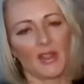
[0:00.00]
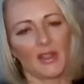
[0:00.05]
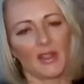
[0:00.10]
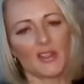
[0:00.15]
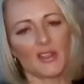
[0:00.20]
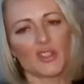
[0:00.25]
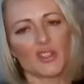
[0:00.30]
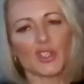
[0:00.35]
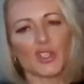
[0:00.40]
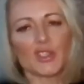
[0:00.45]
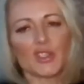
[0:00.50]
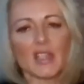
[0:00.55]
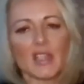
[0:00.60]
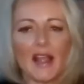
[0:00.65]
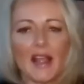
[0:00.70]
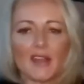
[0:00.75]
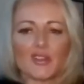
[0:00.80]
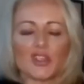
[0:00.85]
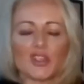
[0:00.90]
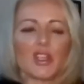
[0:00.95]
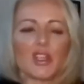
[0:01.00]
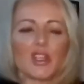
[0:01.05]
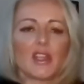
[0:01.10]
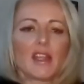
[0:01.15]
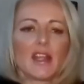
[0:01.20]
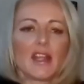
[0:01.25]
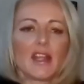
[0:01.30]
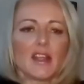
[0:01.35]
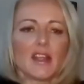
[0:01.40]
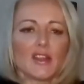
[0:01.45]
you're actually,
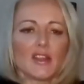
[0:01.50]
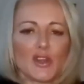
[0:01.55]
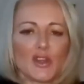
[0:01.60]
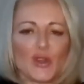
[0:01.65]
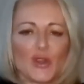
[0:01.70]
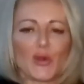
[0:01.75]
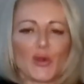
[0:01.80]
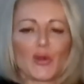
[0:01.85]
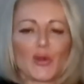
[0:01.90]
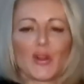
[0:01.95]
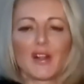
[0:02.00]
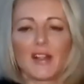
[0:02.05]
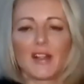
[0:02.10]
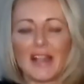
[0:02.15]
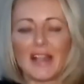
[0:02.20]
you know,